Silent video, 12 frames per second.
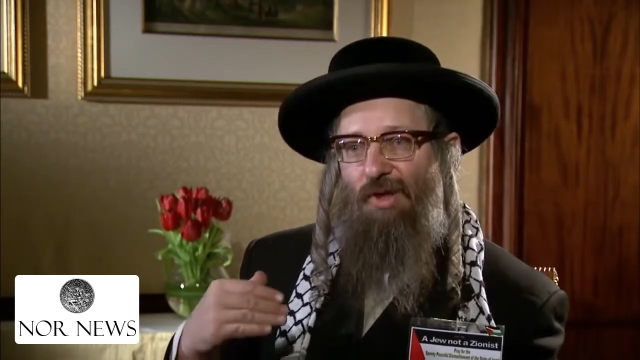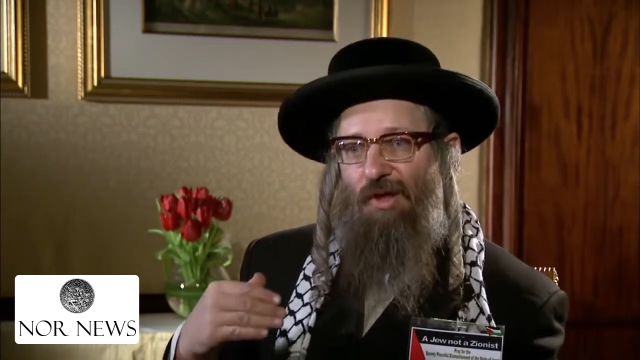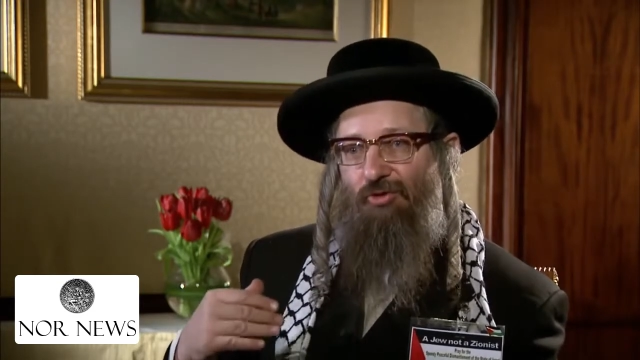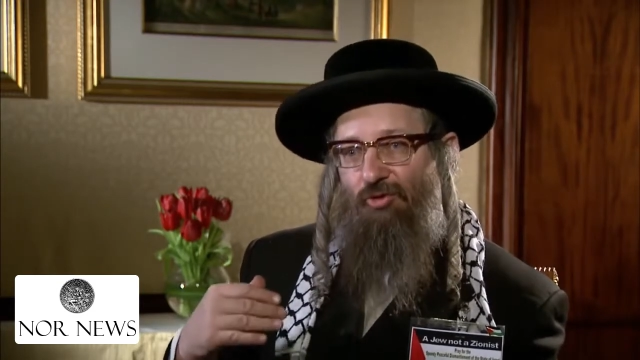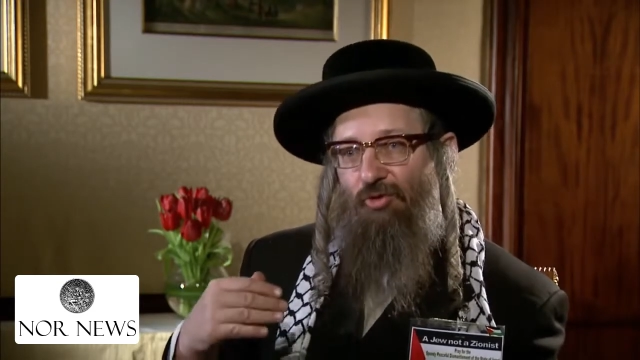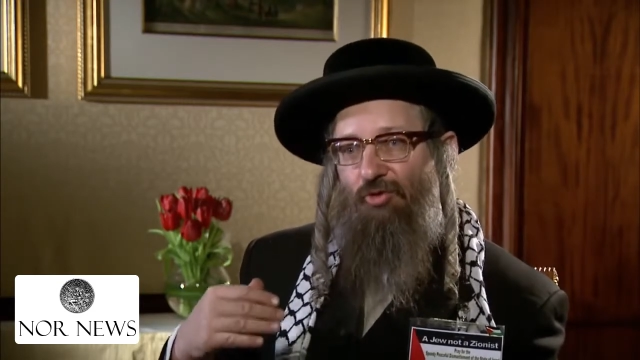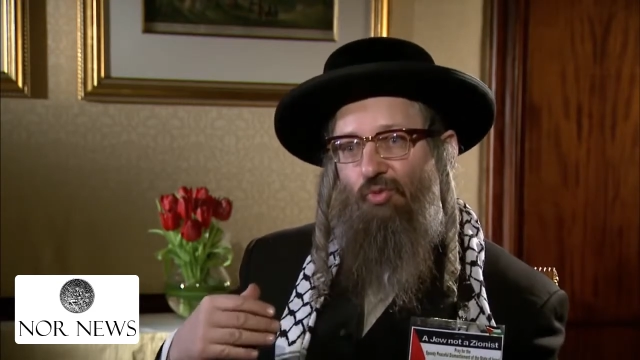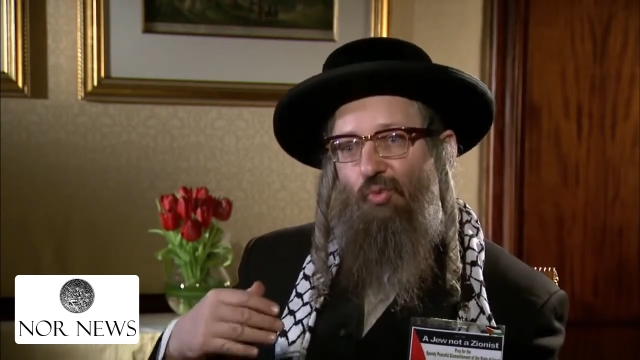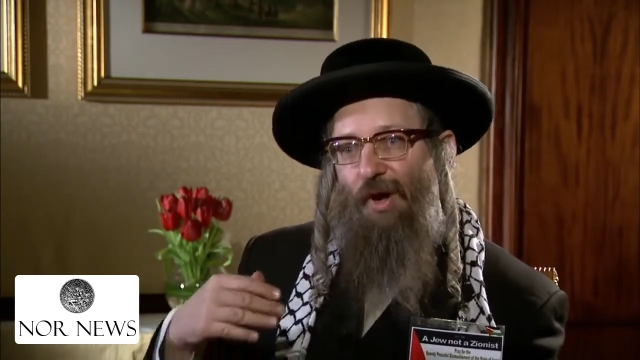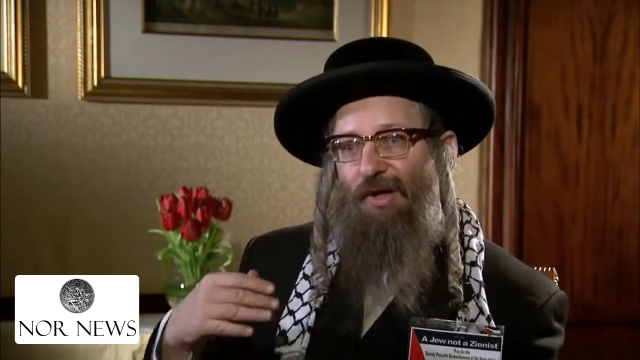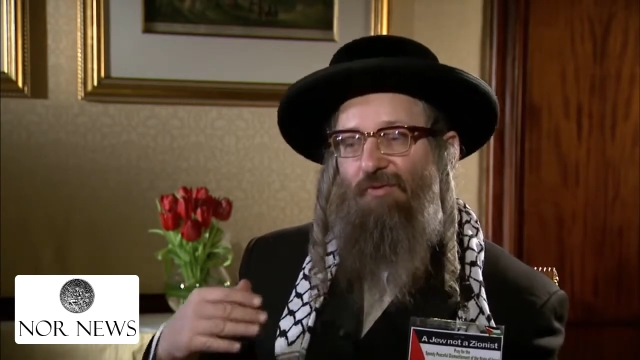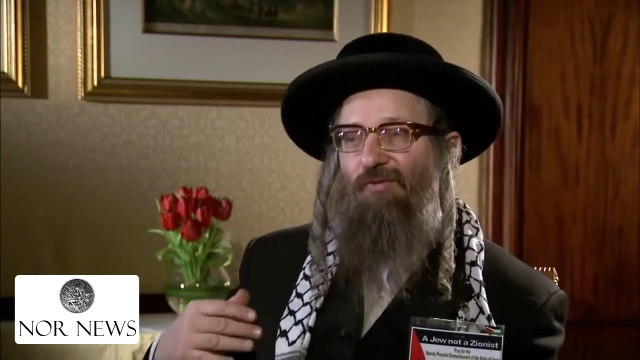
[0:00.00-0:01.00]
Jews
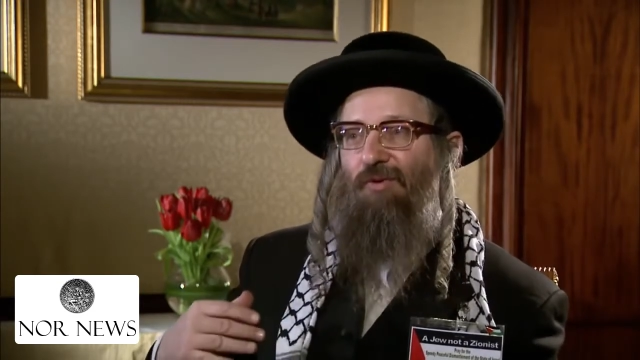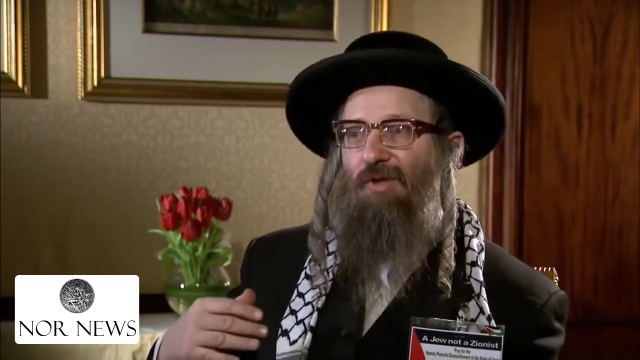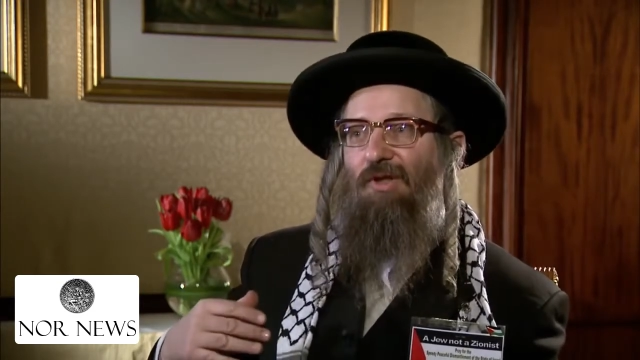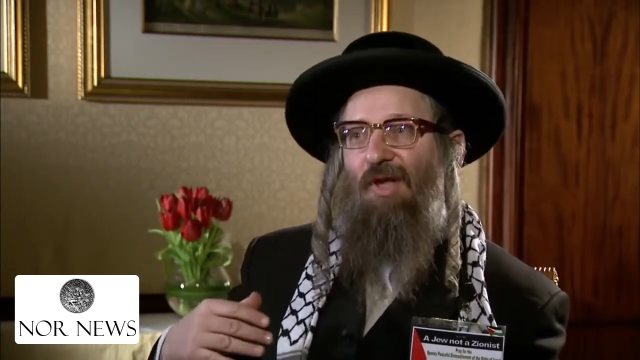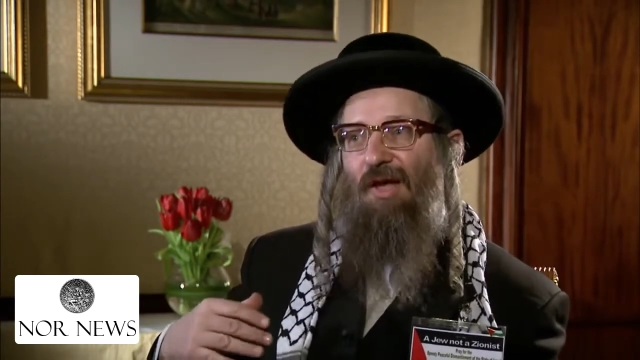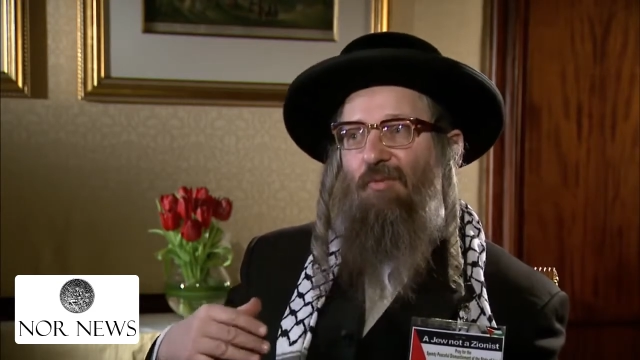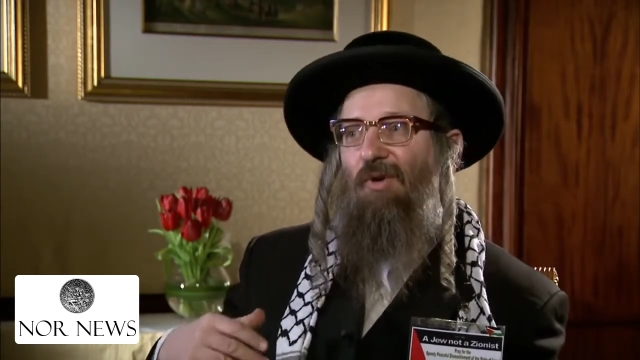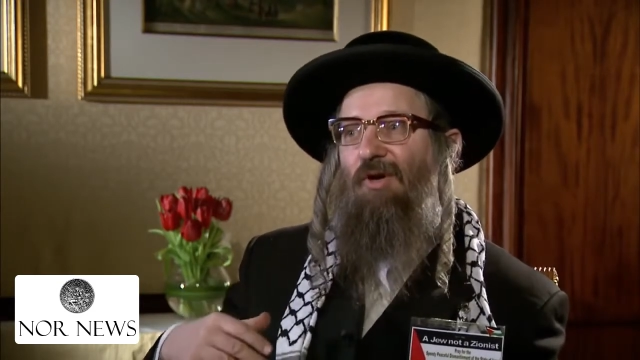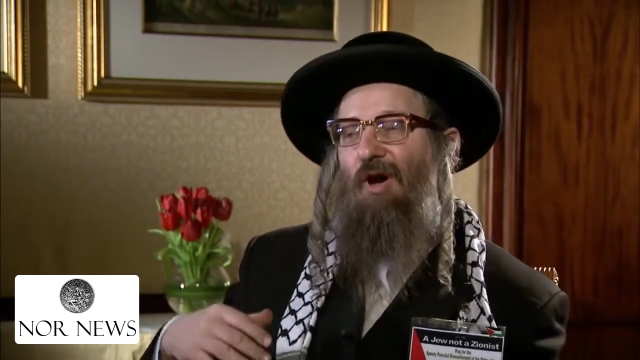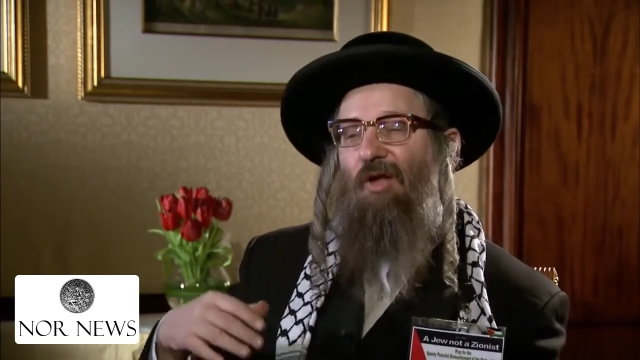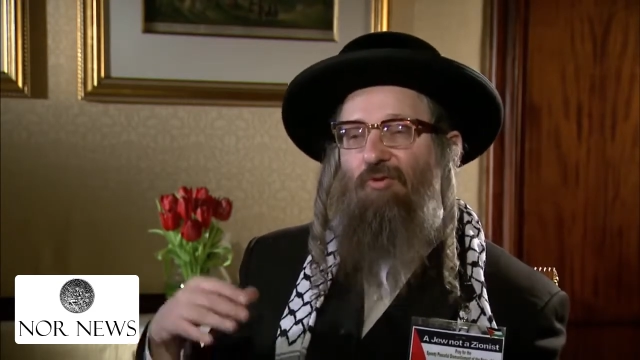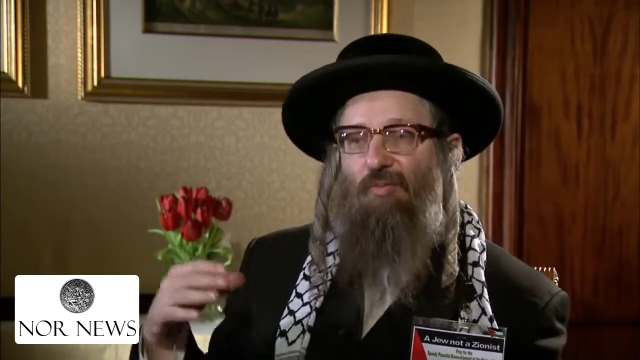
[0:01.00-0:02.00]
wait for the day when
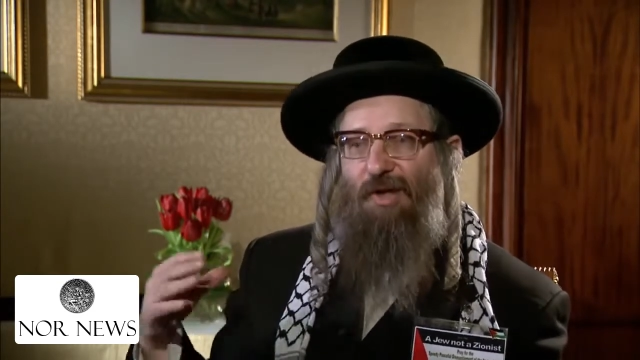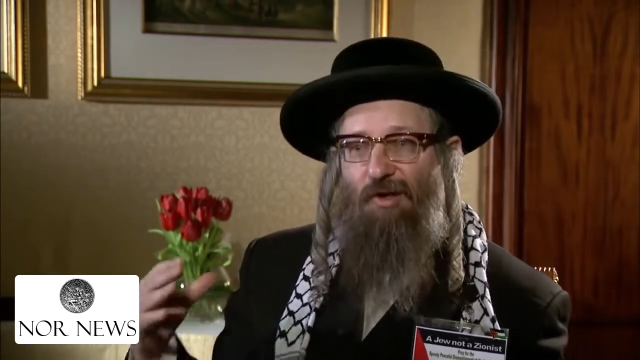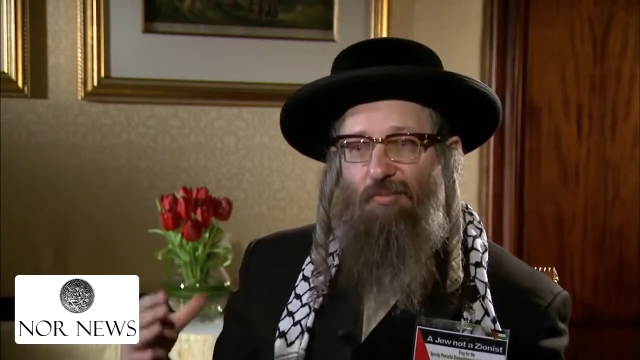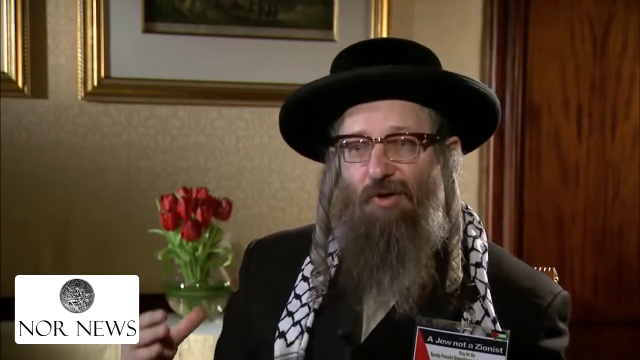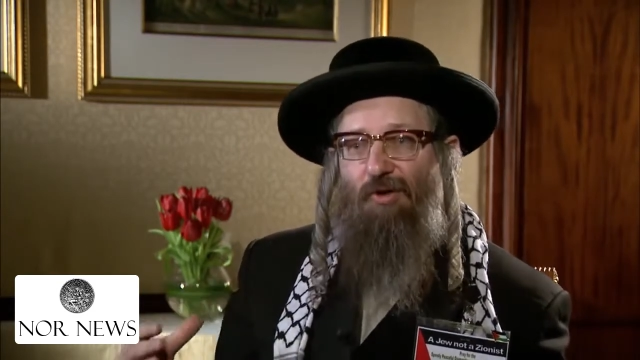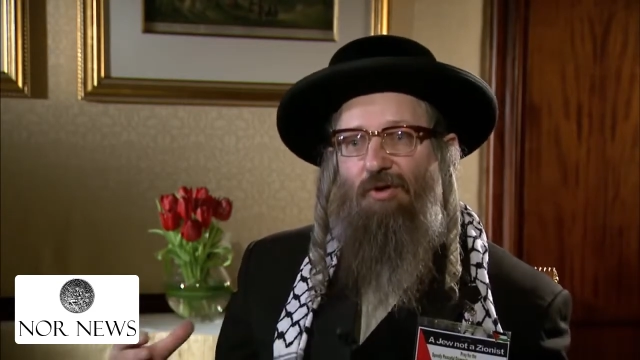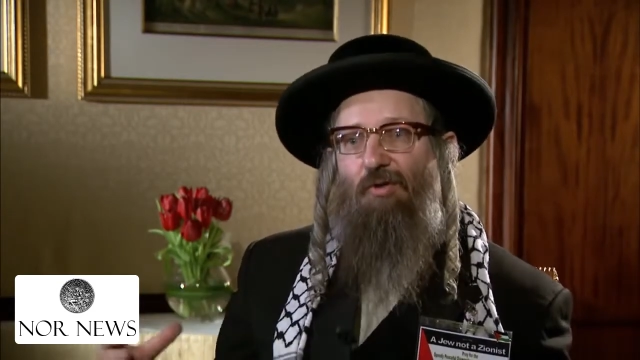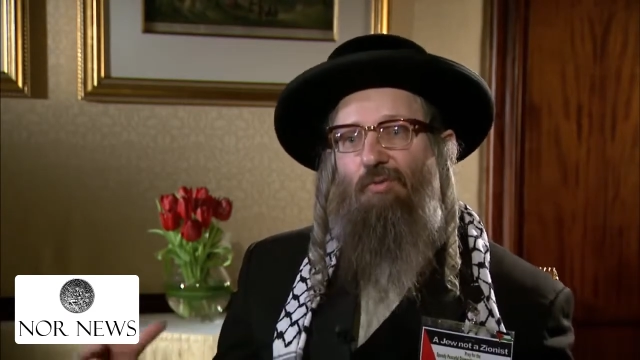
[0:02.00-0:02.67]
God will make a miracle,